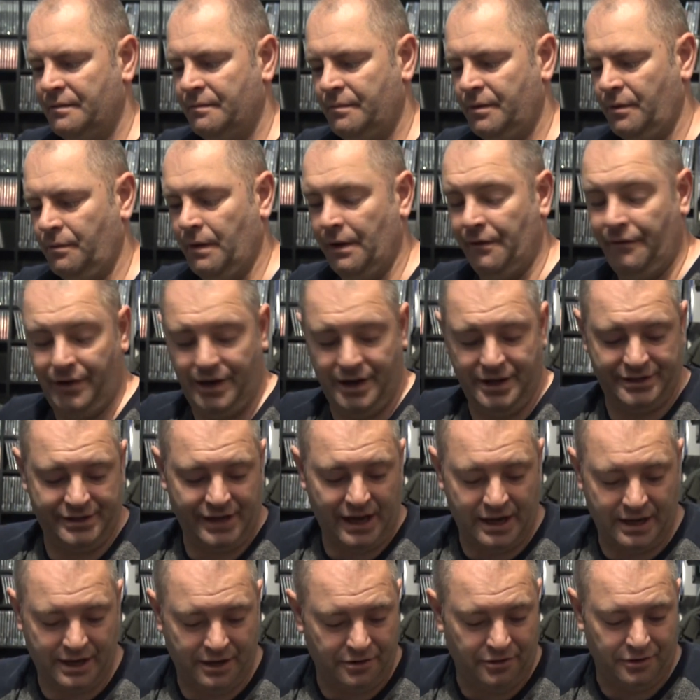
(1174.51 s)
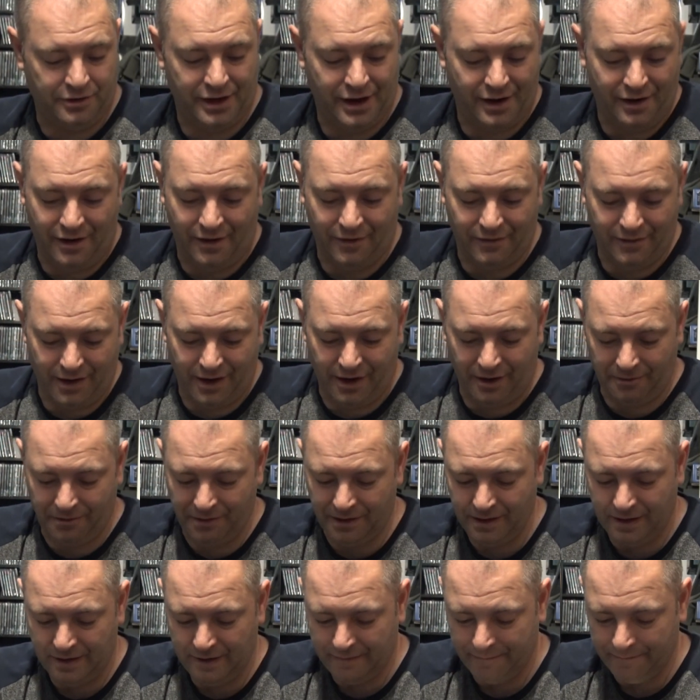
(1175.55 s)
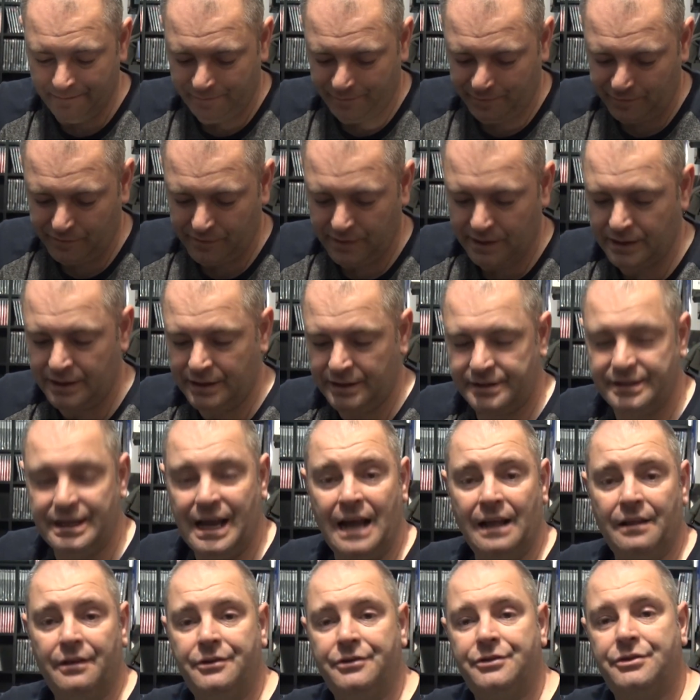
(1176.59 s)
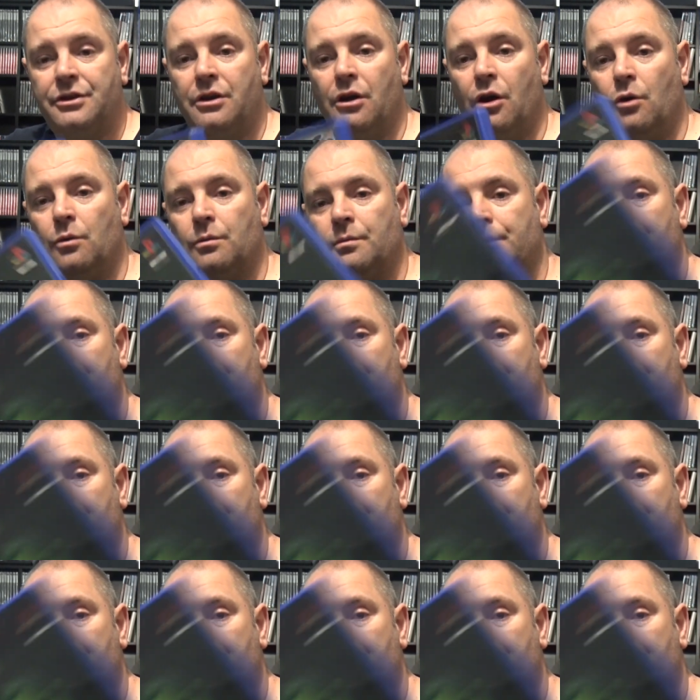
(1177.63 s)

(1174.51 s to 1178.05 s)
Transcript: But whether it's any good, I don't know. Silent Scope